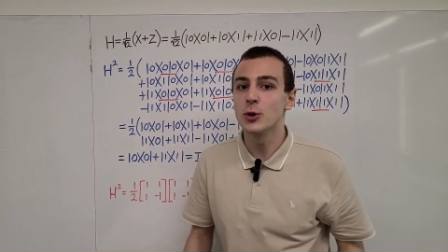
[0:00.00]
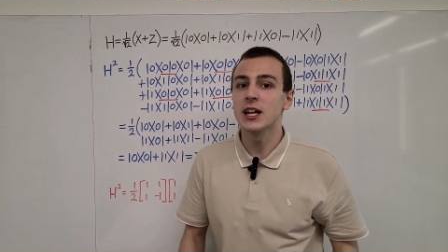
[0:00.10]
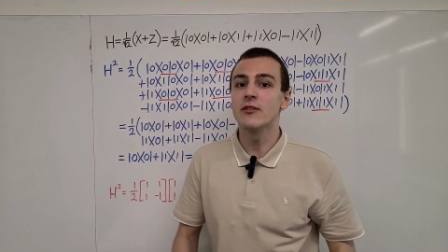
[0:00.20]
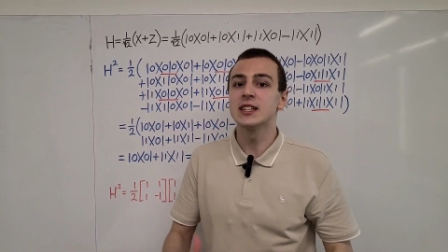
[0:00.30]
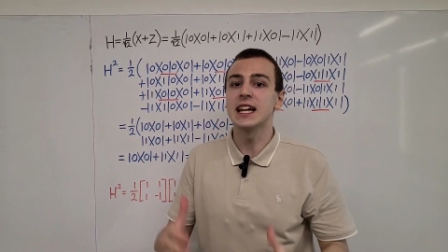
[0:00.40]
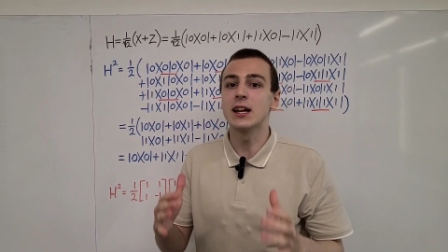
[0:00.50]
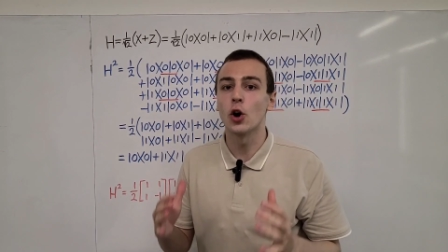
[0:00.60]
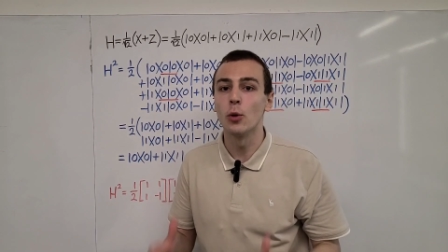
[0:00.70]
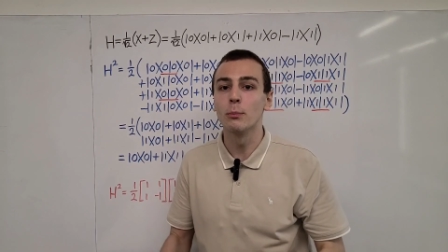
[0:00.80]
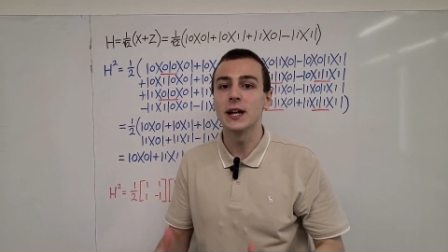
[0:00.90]
is going to give us a
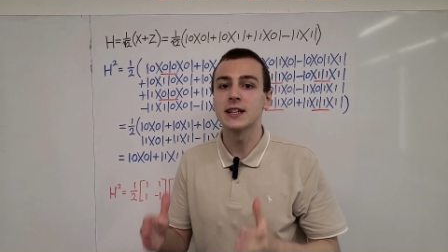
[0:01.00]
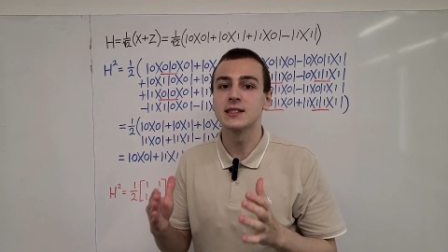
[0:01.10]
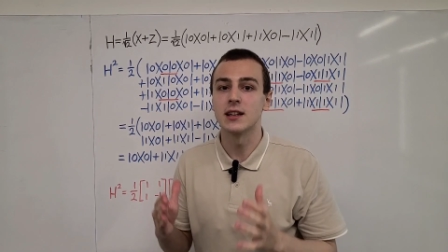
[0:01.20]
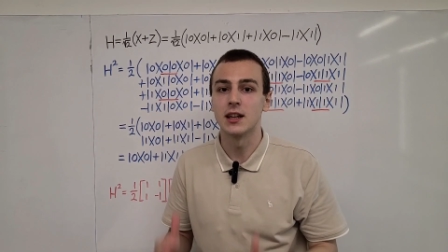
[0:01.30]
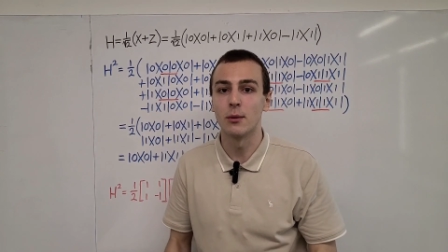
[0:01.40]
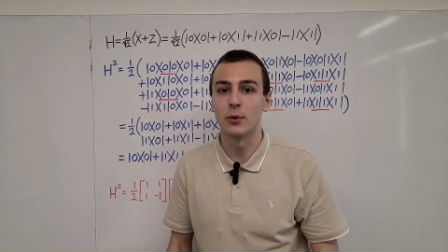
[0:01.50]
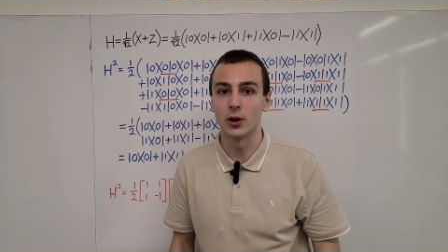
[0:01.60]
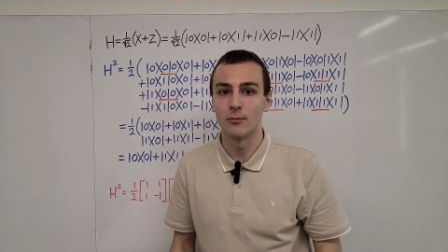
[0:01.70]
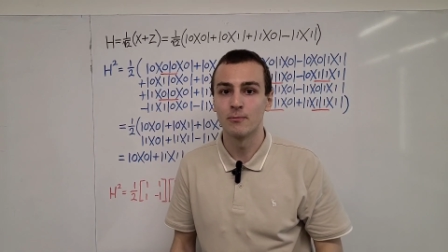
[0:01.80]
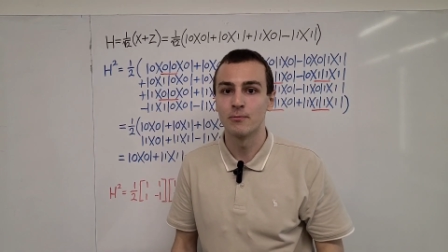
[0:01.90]
complex
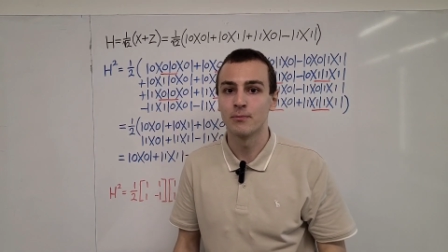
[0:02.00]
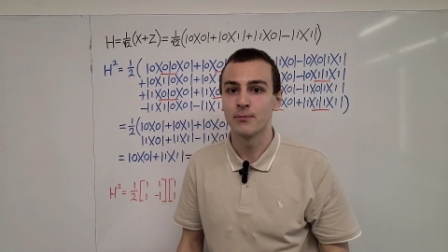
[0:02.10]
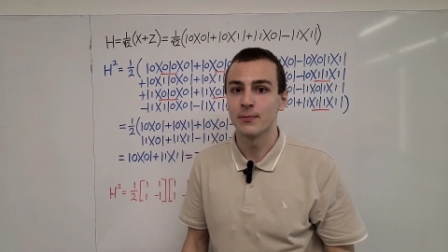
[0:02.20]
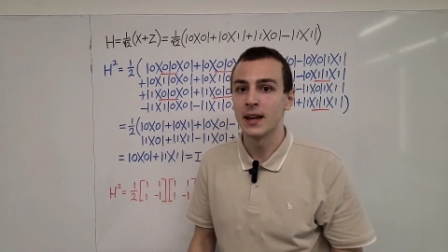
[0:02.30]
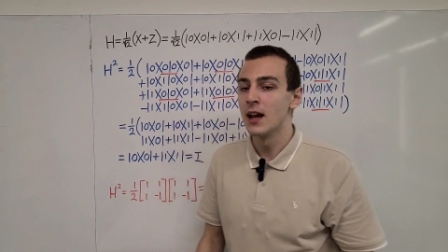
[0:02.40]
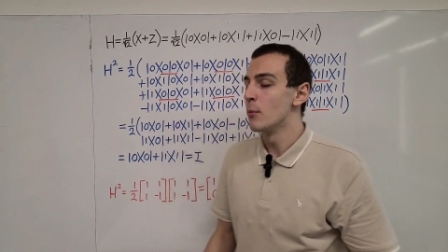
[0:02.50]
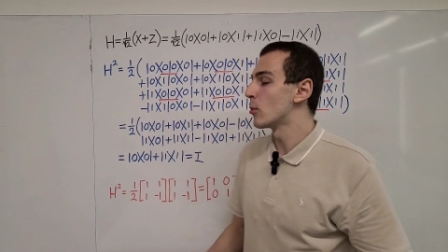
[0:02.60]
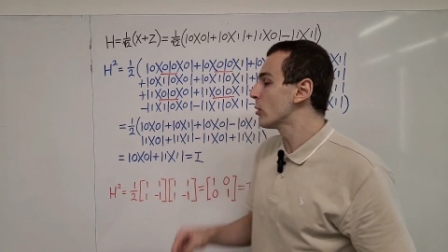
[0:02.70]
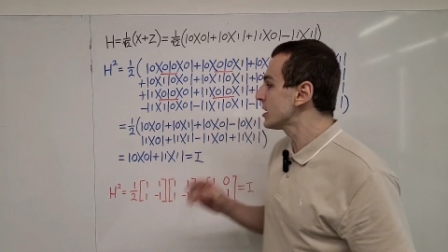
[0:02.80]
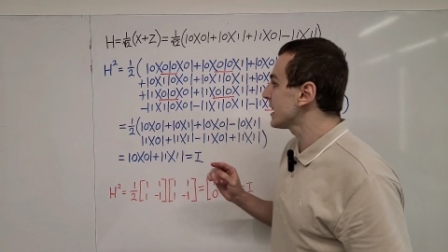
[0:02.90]
number.
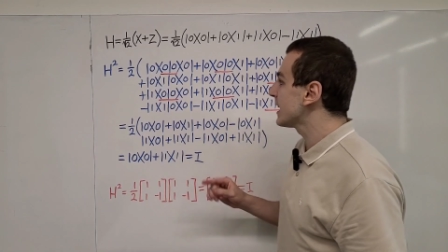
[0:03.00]
But we're